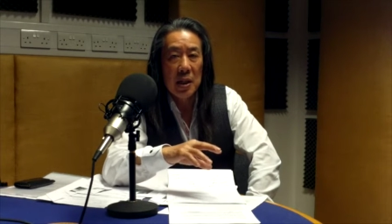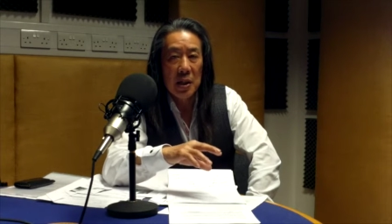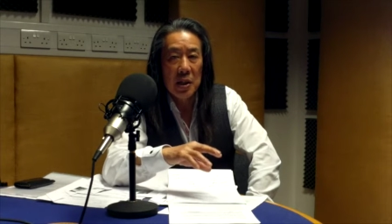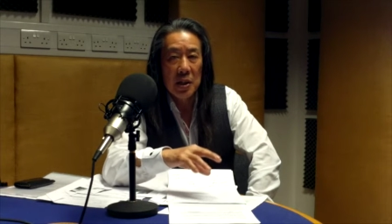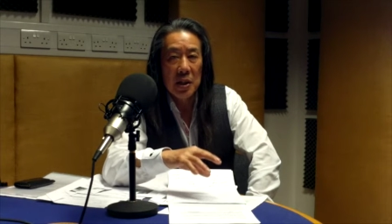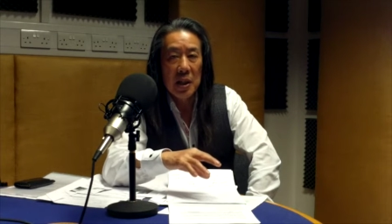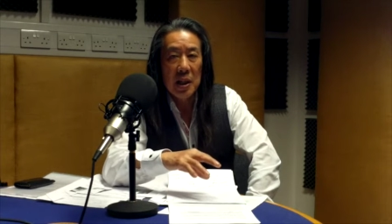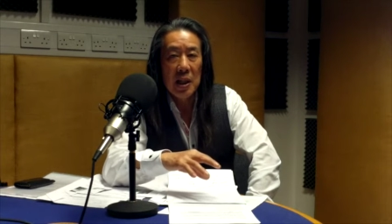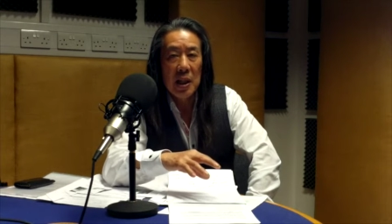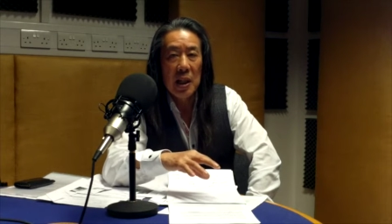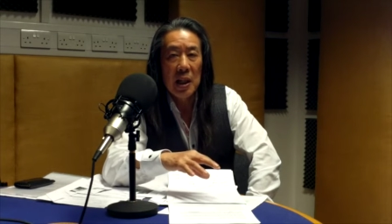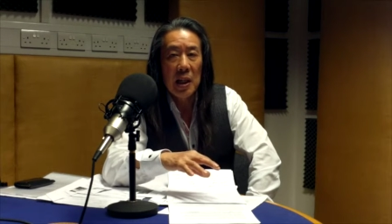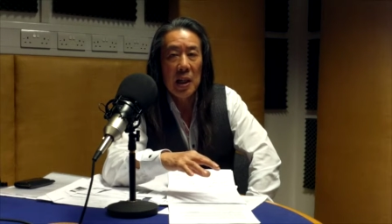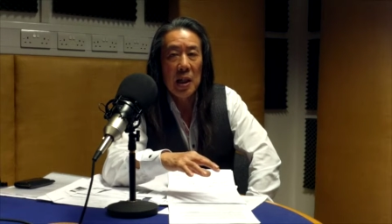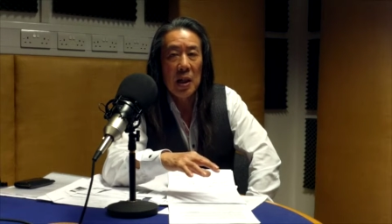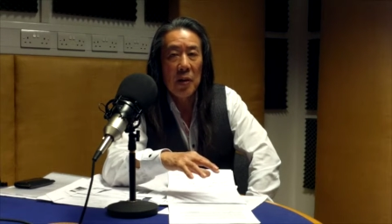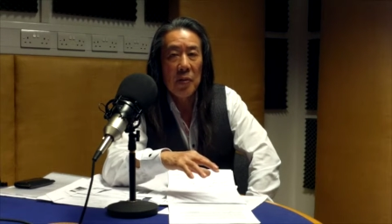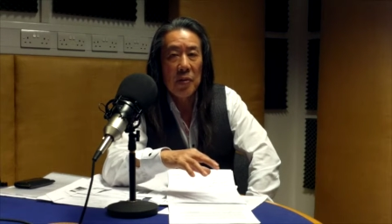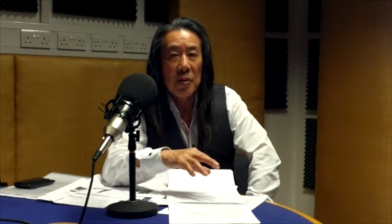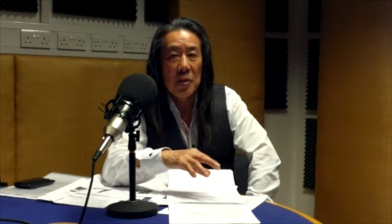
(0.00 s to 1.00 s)
the
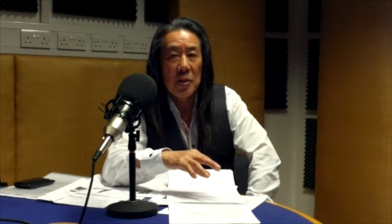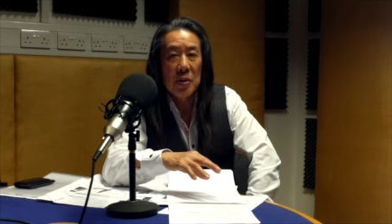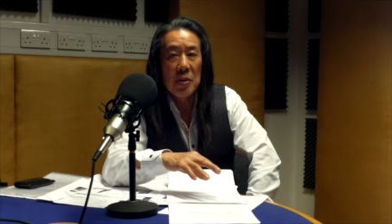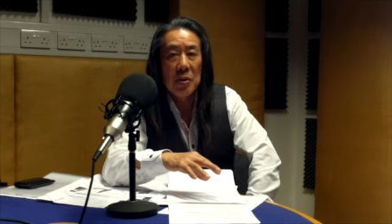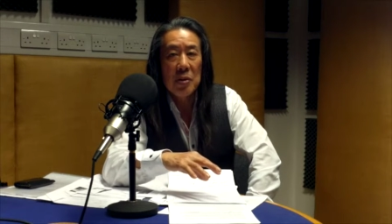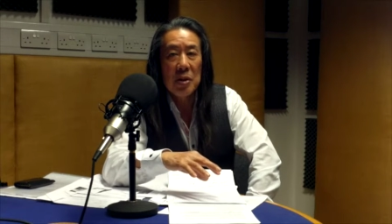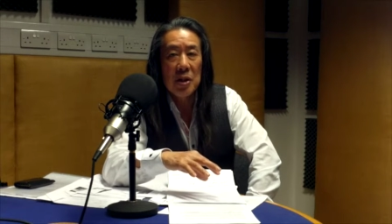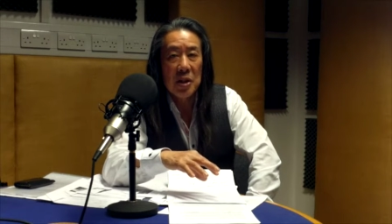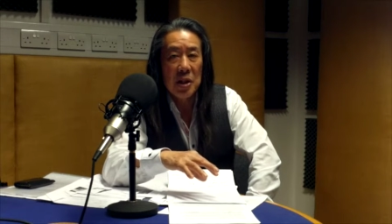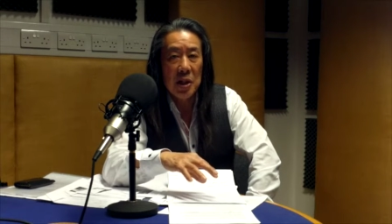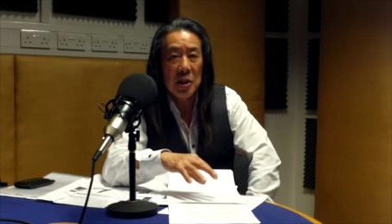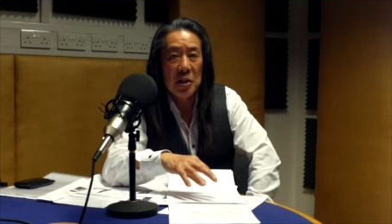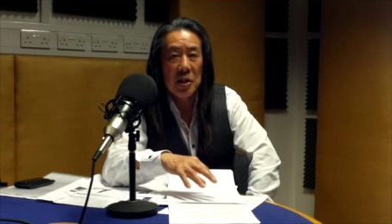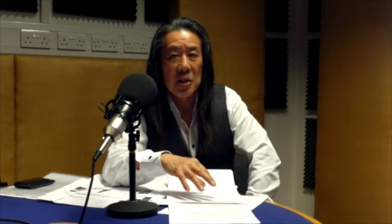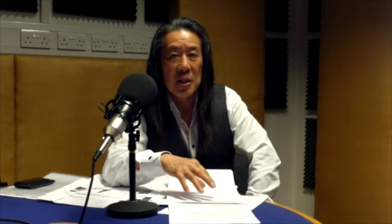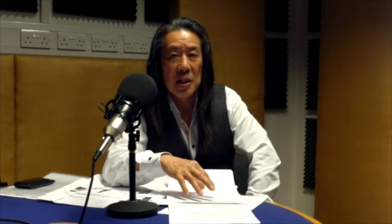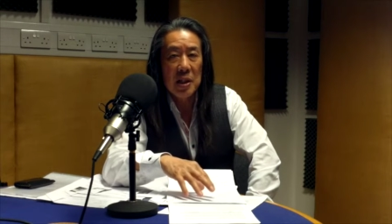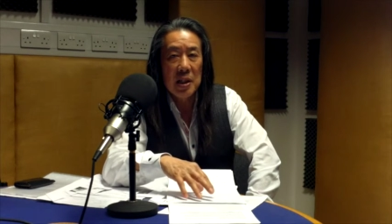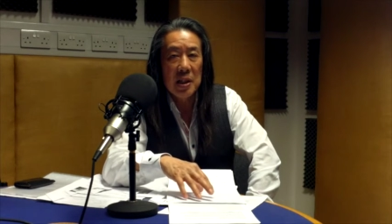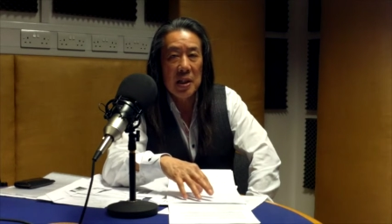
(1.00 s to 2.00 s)
thinking of two
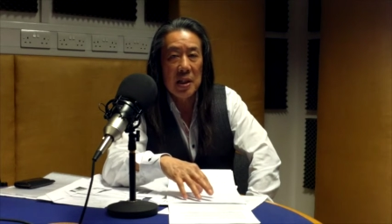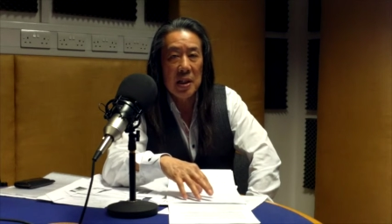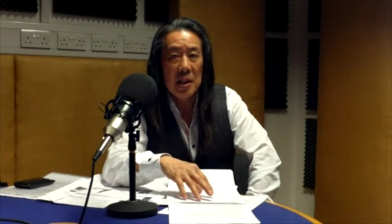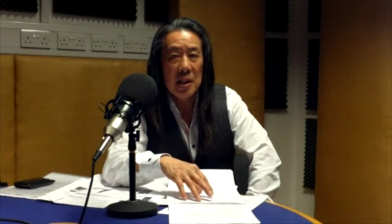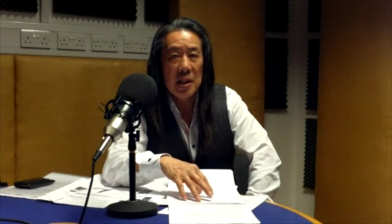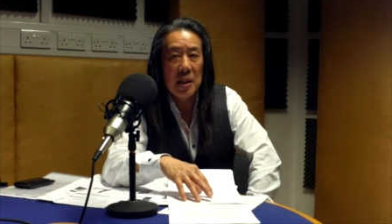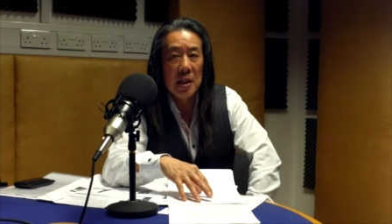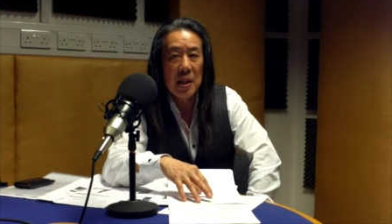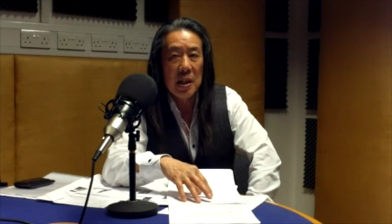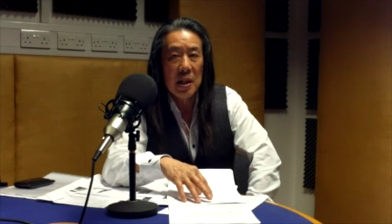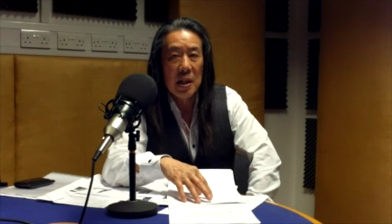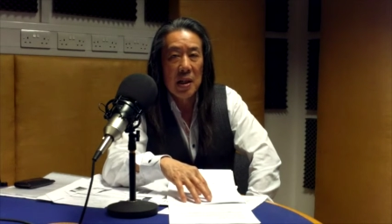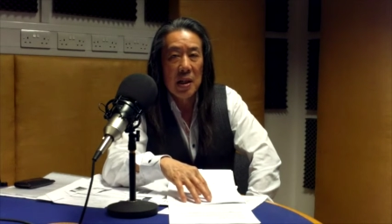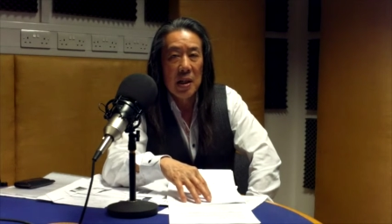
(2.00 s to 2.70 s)
such thinkers.